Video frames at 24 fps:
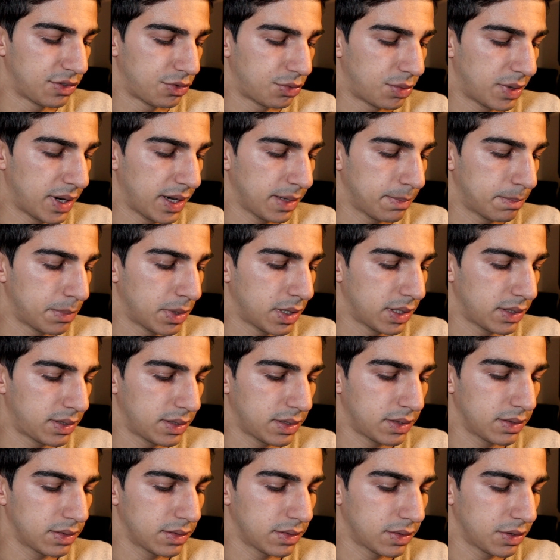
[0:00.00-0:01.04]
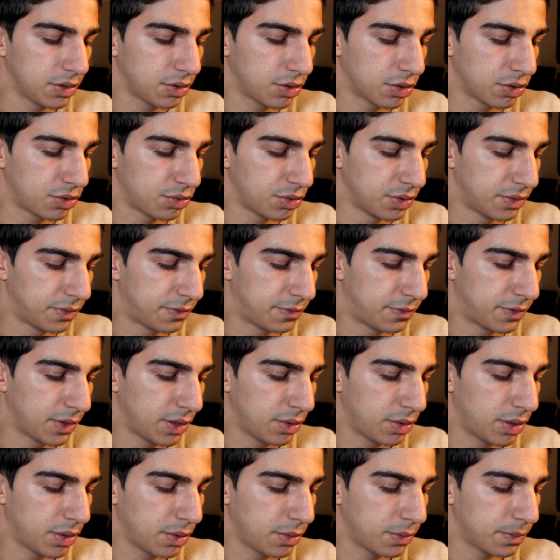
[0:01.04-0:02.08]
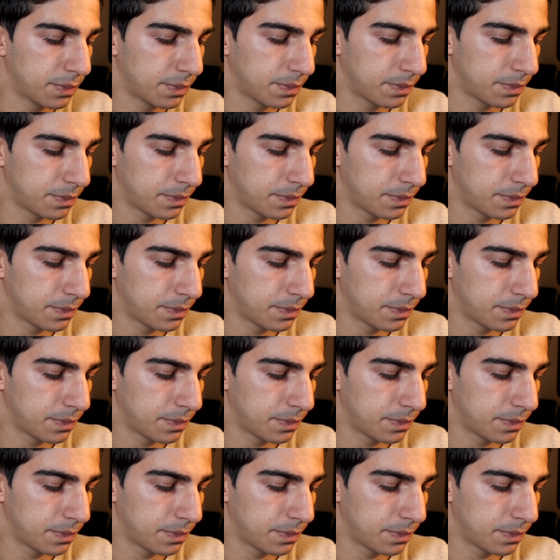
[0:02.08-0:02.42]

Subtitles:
right button, go to your photo.